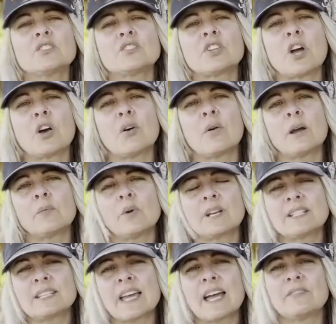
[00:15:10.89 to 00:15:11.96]
So I
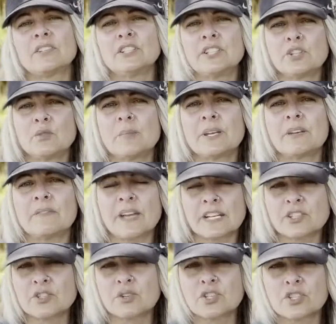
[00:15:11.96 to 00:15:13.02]
wanted to have a little bit of
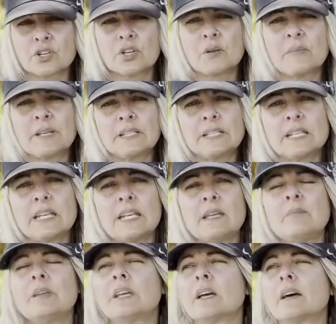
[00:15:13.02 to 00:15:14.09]
extra durability
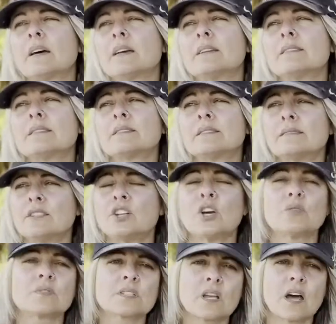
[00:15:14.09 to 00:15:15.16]
because, you
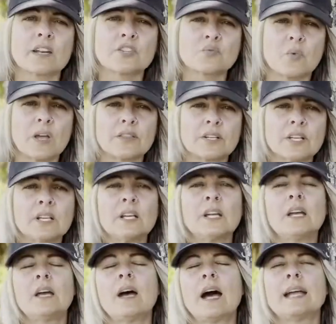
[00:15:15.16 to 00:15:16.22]
know, Scottish weather.
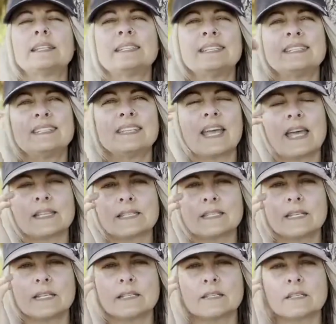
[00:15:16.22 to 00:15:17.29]
I did test
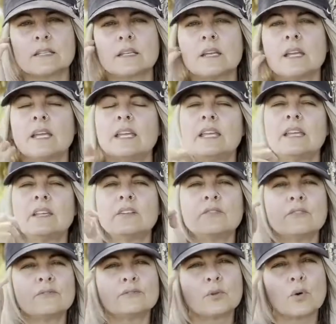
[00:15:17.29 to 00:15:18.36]
it in
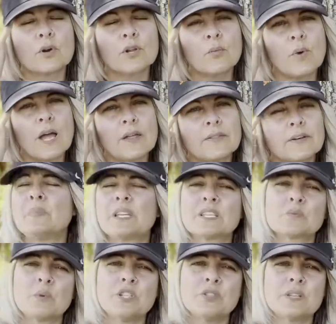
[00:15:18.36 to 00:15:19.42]
Florida weather
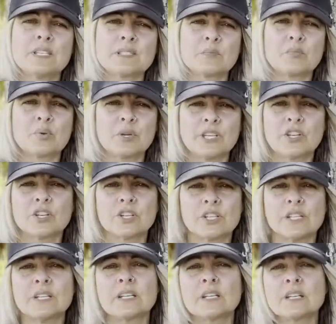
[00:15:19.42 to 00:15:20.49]
because we do get some pretty
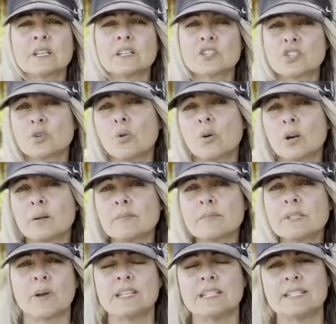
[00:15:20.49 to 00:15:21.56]
good
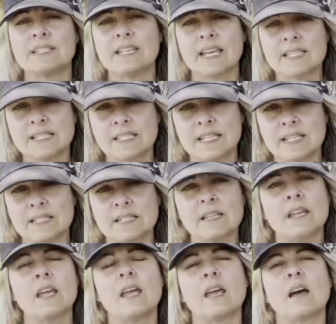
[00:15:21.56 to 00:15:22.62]
storms. So I did test it.
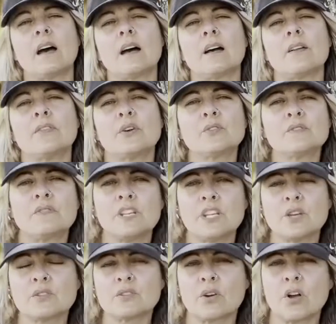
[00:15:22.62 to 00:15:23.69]
Those
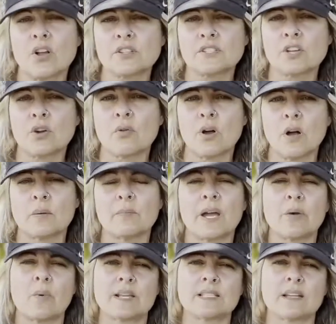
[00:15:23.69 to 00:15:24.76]
videos are also on
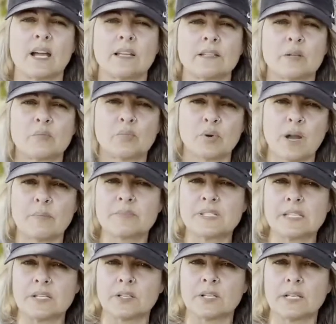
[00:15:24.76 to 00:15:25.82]
my West Highland Prep
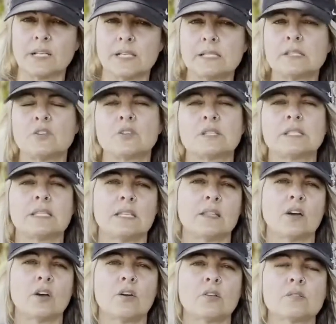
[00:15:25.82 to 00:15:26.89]
series. You can see
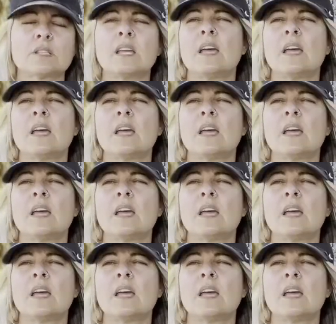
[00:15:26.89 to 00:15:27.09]
those.